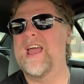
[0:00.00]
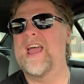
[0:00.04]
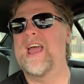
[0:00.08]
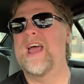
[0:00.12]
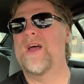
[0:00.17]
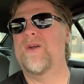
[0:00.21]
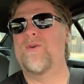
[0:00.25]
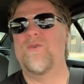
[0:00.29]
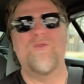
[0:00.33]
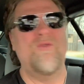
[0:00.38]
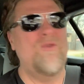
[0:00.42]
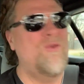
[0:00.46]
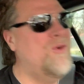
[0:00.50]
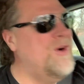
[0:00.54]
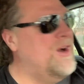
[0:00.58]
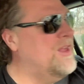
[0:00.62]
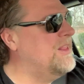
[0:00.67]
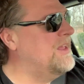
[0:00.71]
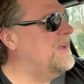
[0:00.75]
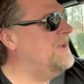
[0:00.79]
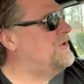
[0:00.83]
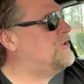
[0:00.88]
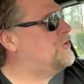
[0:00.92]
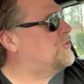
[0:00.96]
and
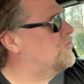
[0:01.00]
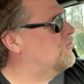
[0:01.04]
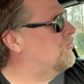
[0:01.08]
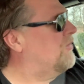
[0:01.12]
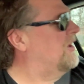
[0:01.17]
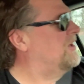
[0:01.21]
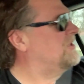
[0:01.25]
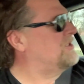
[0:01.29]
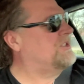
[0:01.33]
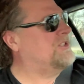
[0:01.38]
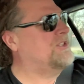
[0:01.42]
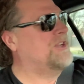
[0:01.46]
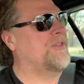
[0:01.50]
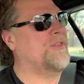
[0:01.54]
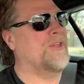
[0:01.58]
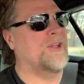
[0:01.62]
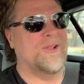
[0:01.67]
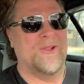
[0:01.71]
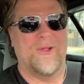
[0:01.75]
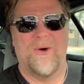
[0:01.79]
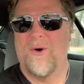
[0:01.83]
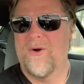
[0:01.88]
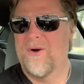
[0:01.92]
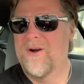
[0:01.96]
really trusts in the
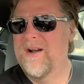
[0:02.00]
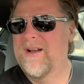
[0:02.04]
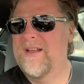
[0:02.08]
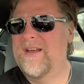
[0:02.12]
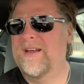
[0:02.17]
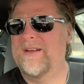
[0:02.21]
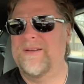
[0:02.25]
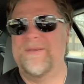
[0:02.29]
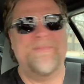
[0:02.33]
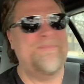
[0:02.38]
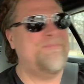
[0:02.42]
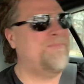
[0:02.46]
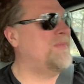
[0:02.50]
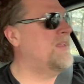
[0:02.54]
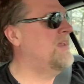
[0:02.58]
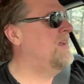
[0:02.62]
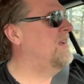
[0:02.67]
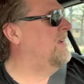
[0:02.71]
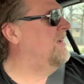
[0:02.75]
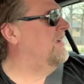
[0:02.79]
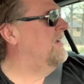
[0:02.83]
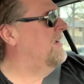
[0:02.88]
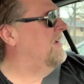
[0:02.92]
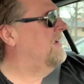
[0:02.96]
Lord
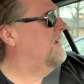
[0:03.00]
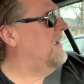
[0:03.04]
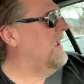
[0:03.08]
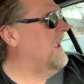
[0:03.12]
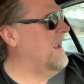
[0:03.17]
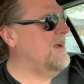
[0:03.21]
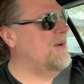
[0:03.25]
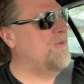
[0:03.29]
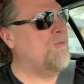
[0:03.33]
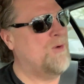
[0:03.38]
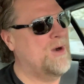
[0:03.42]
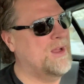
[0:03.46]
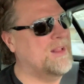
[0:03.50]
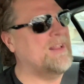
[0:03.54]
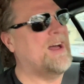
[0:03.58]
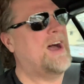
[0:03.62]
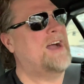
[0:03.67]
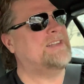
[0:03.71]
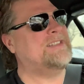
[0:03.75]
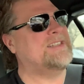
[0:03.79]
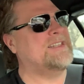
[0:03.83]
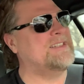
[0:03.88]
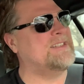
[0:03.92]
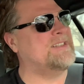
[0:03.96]
and
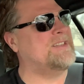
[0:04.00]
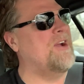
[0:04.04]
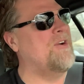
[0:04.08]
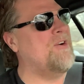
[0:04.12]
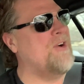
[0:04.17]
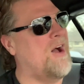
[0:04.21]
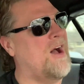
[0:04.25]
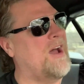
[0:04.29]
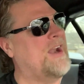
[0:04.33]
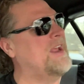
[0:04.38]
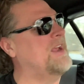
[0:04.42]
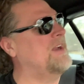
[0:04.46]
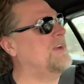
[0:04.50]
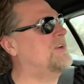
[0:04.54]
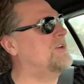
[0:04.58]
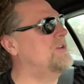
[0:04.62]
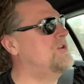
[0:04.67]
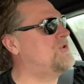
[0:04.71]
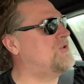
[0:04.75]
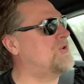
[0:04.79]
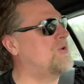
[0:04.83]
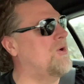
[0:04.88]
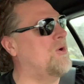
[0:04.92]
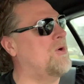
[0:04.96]
realizes they're not in
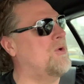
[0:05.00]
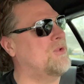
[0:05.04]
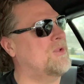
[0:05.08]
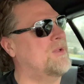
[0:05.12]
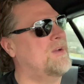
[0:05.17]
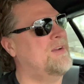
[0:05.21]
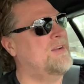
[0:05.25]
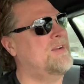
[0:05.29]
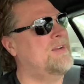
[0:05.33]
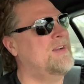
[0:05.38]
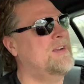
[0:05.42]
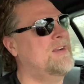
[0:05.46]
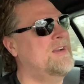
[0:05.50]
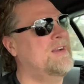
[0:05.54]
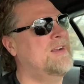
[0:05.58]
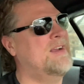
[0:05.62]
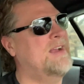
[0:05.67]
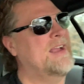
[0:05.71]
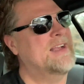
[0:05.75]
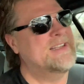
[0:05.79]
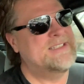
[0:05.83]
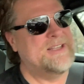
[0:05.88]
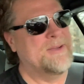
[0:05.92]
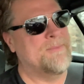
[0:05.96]
control,
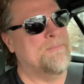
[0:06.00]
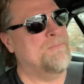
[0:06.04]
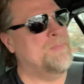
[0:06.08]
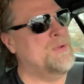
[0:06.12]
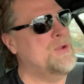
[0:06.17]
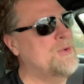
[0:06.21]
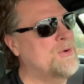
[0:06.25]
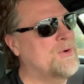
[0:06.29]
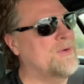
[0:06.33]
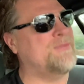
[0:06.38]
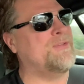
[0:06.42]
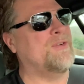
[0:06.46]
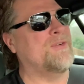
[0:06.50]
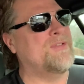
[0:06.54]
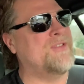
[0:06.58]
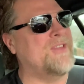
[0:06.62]
it's a beautiful